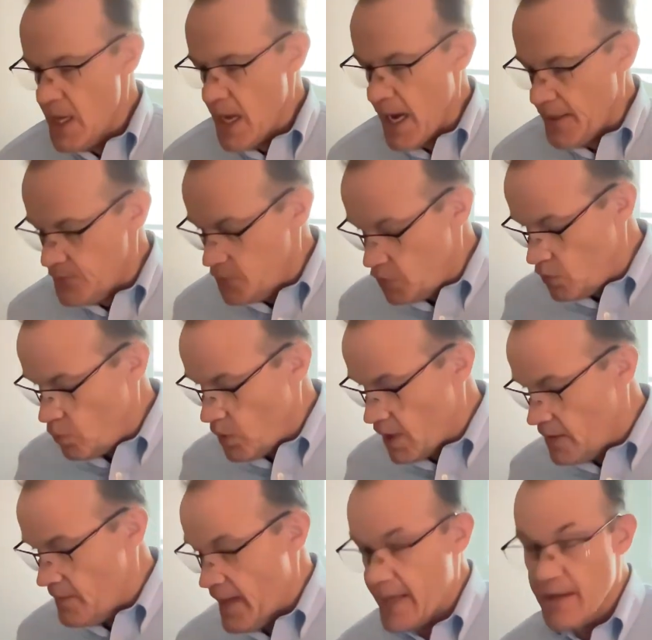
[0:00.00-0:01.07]
I do want
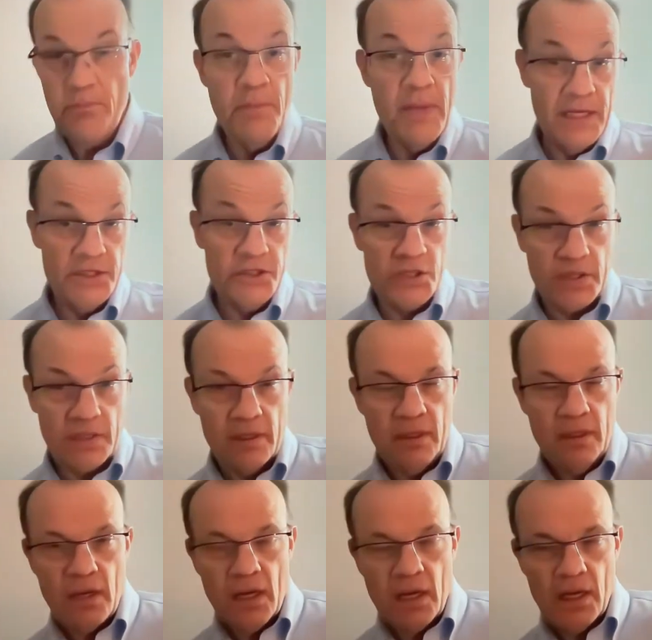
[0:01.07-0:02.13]
to make mention
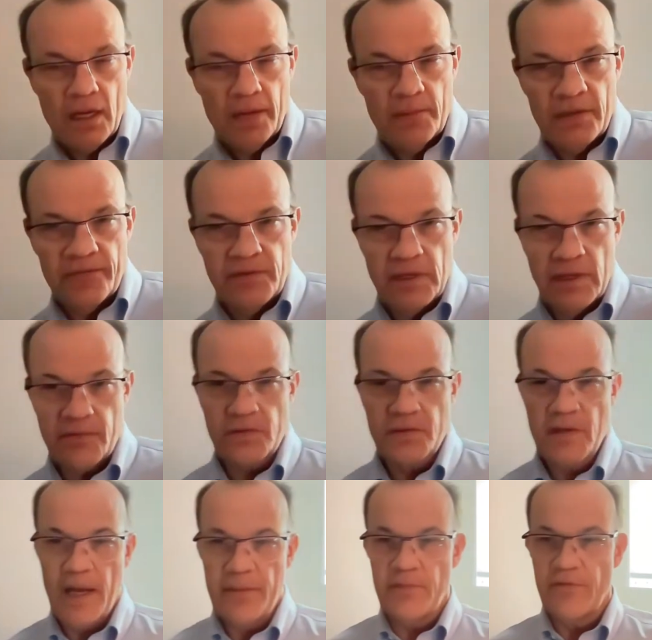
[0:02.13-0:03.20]
of another
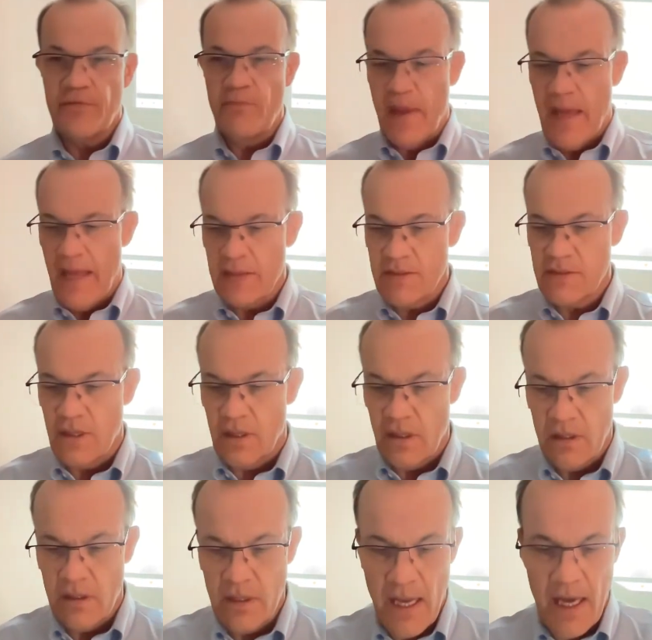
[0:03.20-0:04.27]
type of mask that
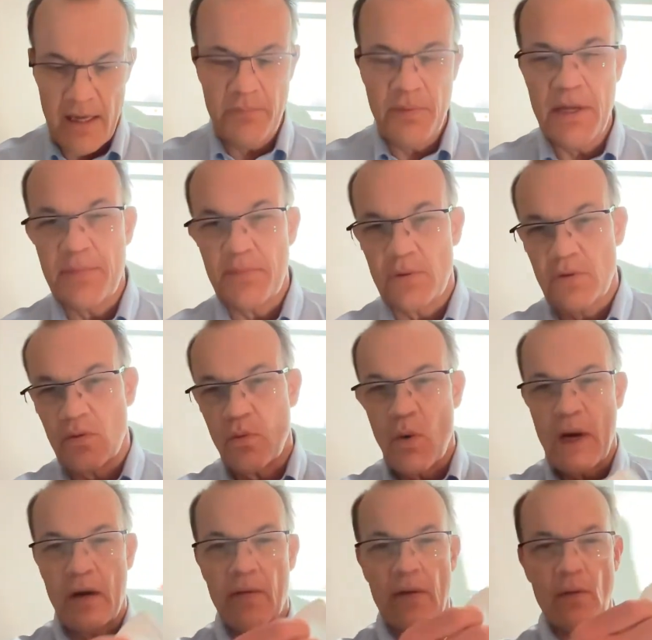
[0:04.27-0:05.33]
a lot of people are
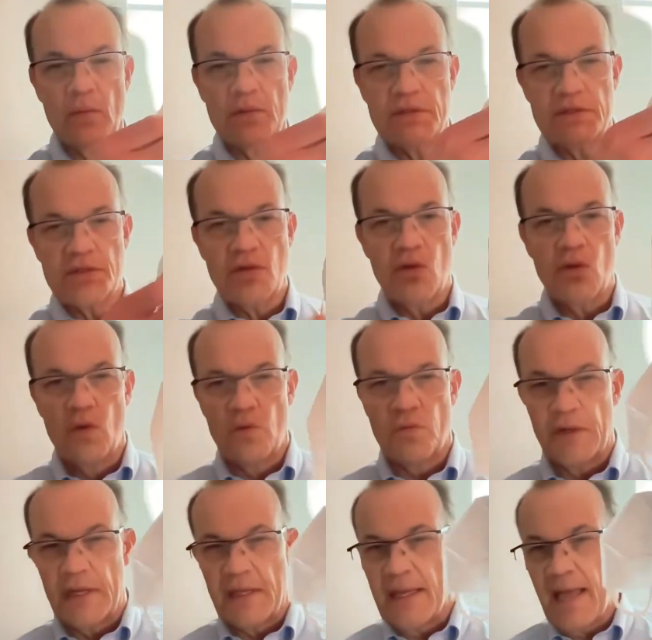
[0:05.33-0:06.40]
wearing, which is called
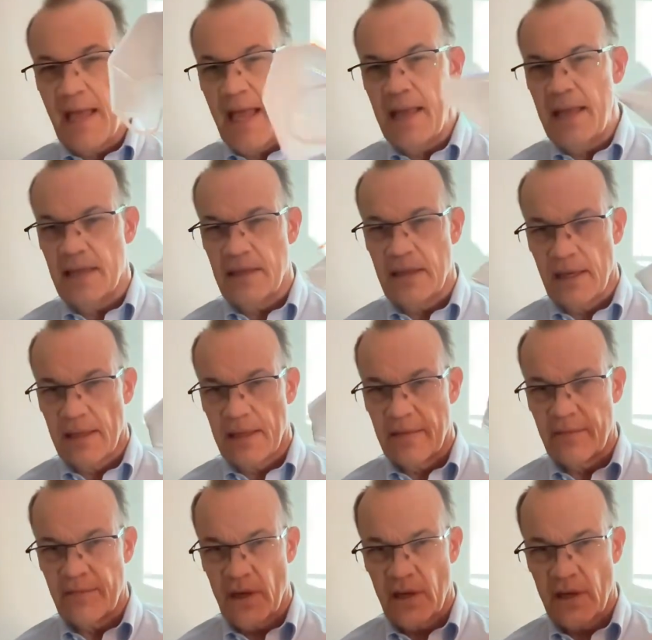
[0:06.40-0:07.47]
the
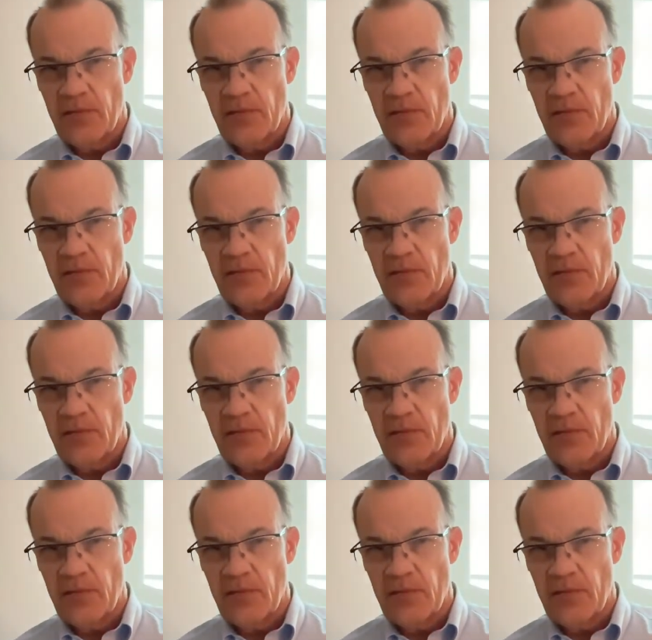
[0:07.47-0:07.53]
KN95.